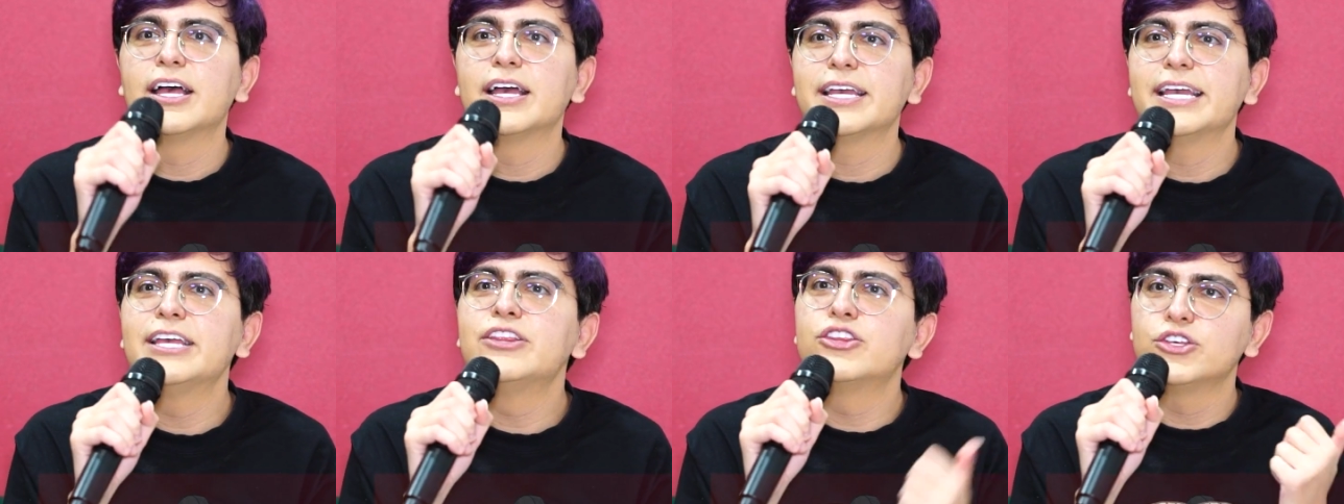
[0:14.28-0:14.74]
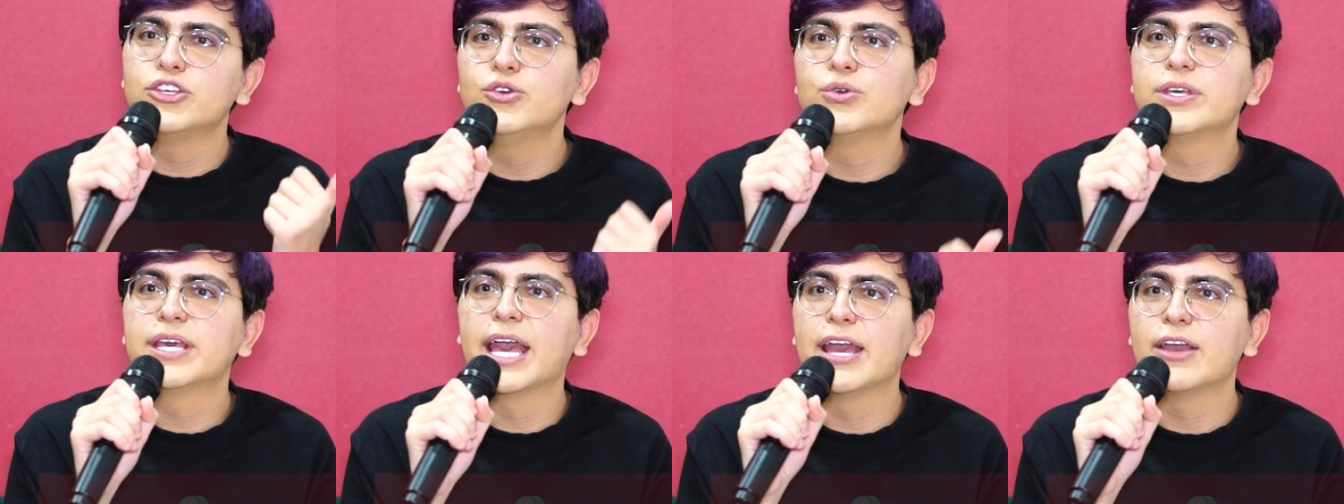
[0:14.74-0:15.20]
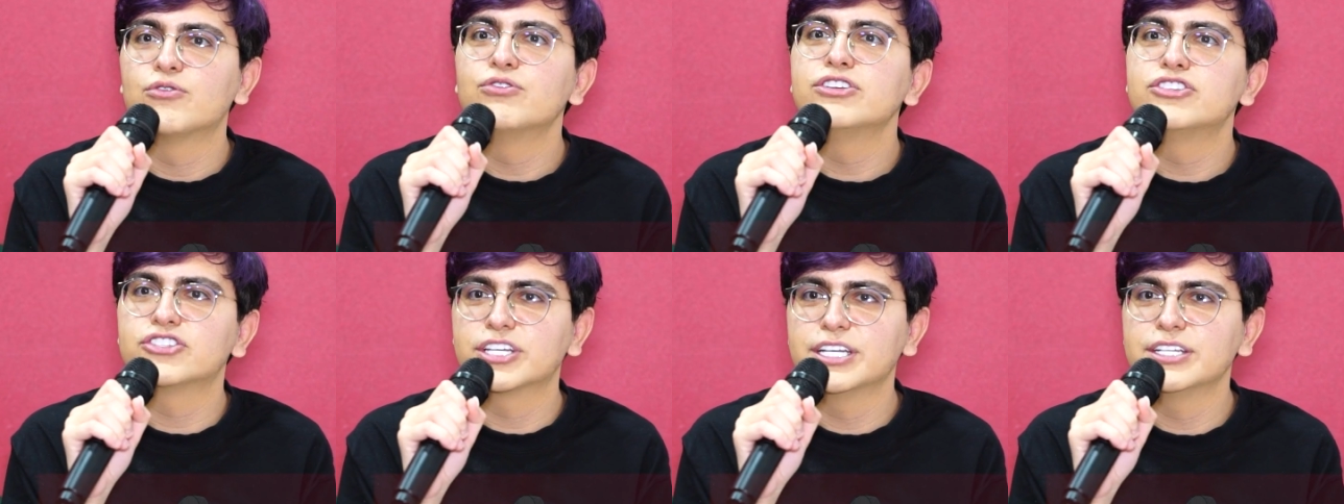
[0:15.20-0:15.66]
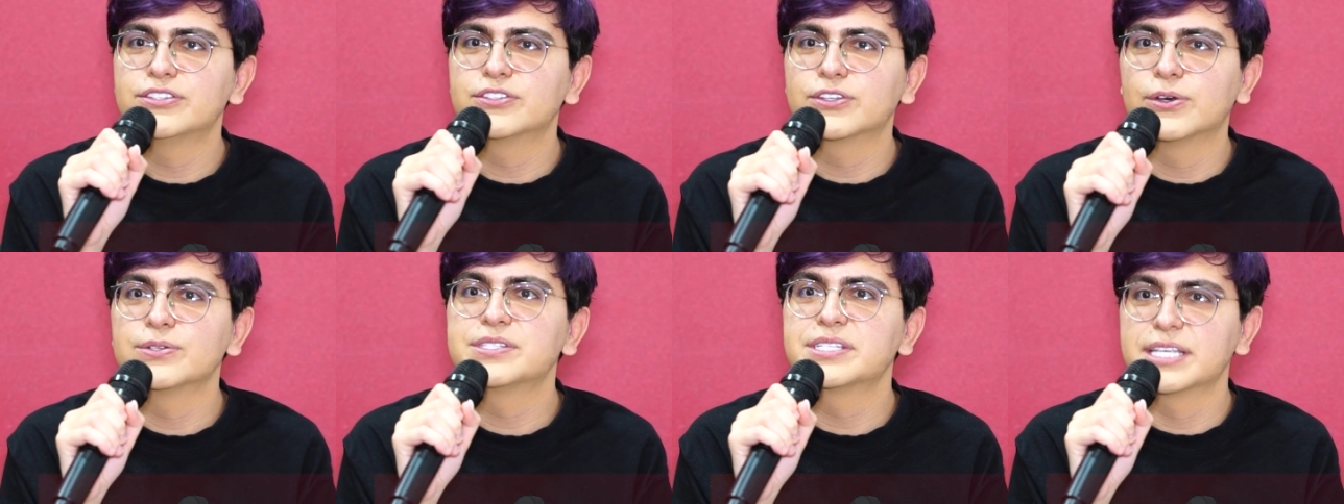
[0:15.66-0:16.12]
In the UK, Rich Kids
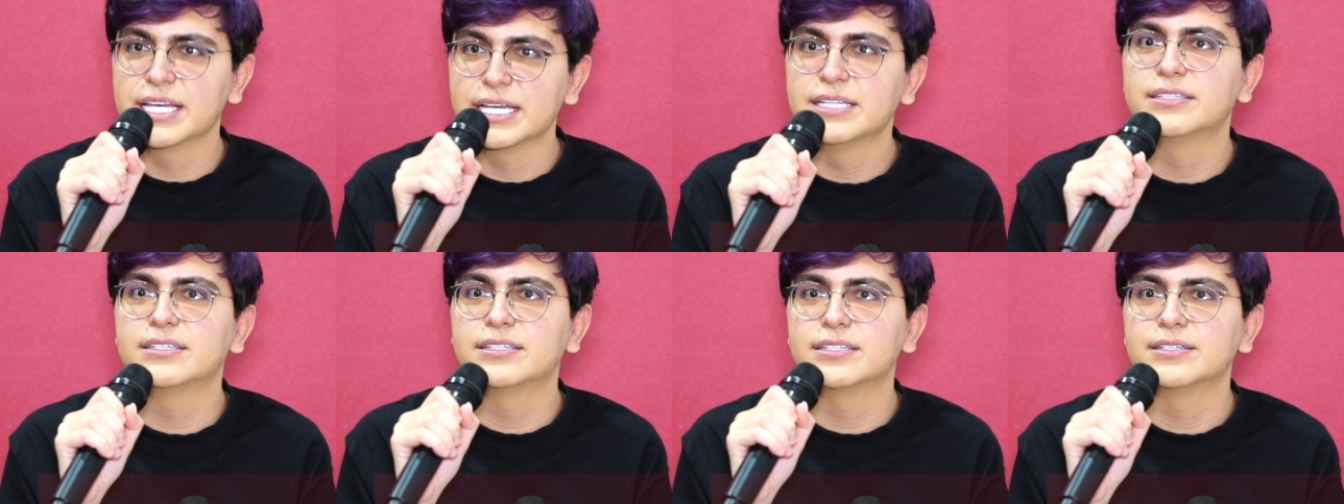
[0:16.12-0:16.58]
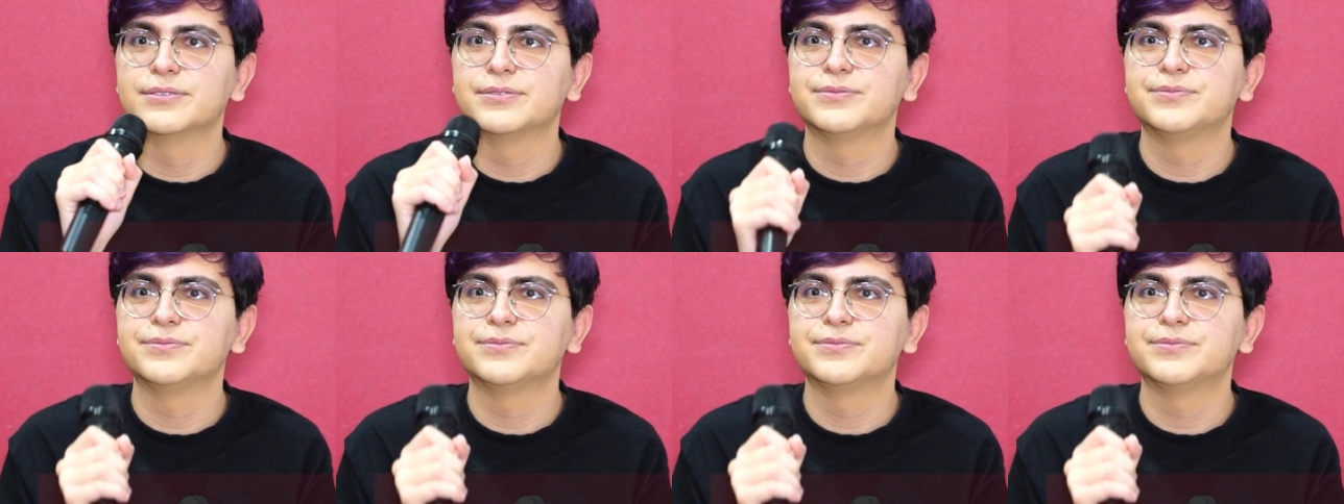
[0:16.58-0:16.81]
Go Skint.